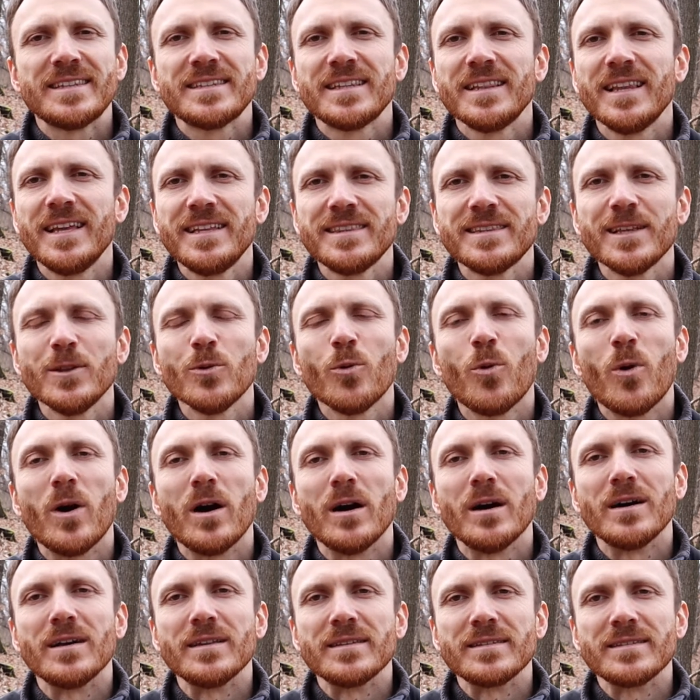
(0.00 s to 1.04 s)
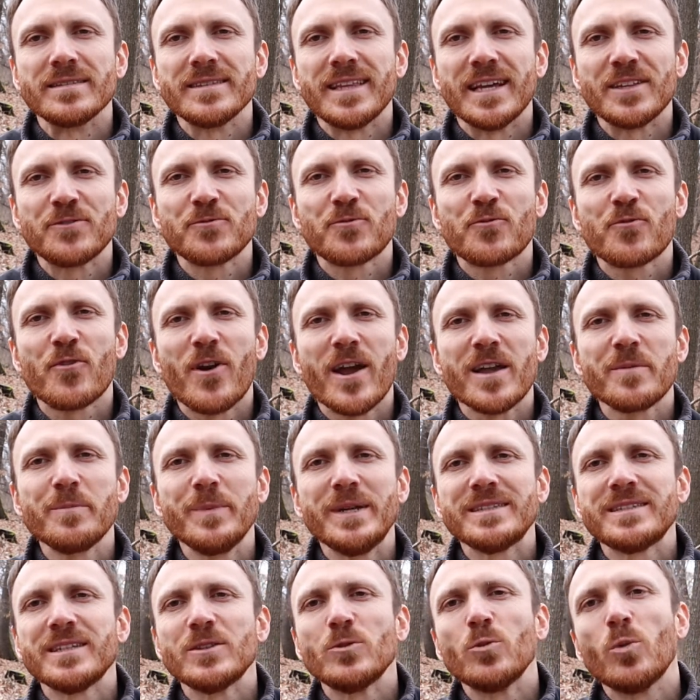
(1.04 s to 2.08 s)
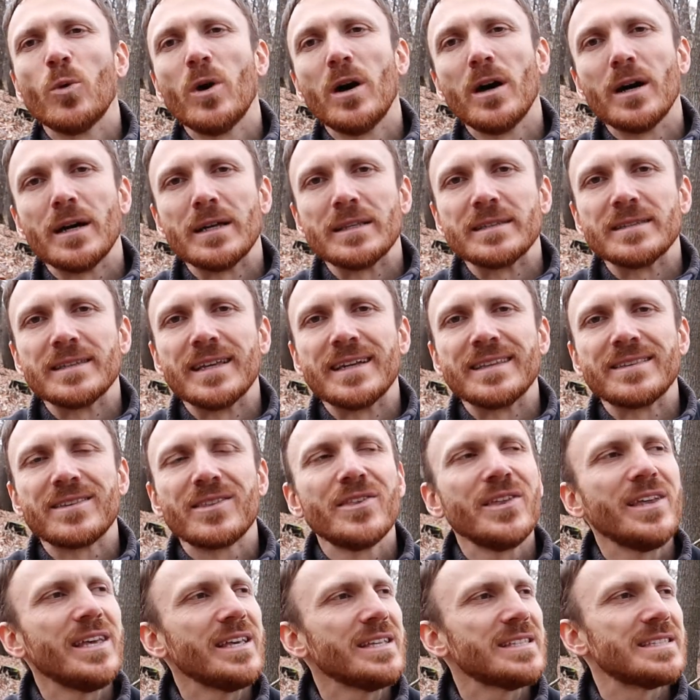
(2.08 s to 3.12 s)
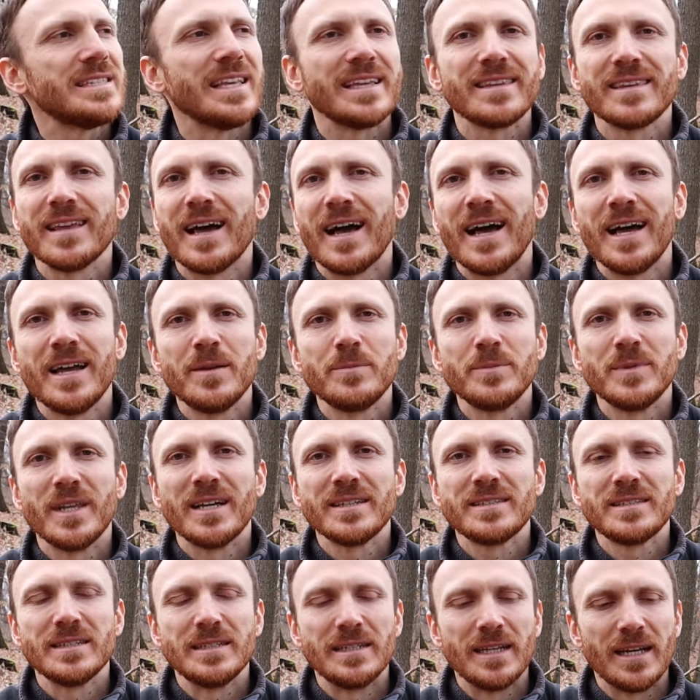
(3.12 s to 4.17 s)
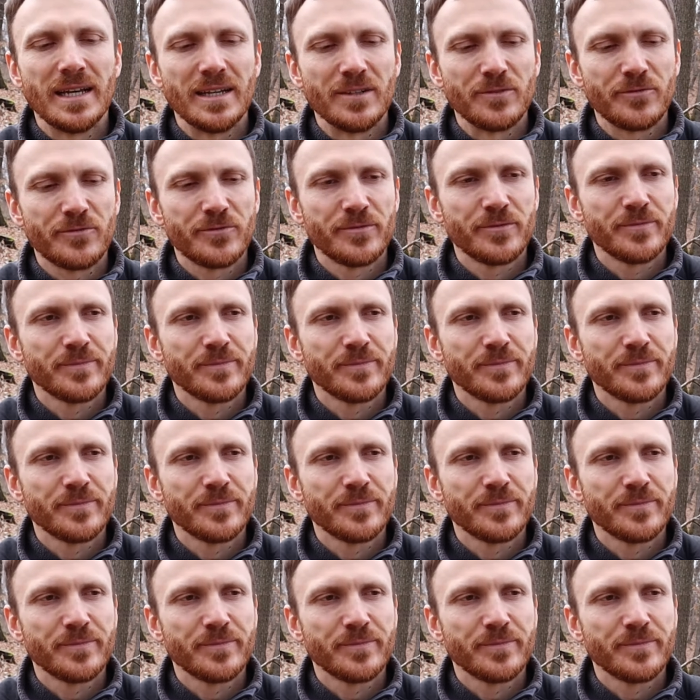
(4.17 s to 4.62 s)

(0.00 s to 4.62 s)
little one, that fragmented one that thinks that I am not enough.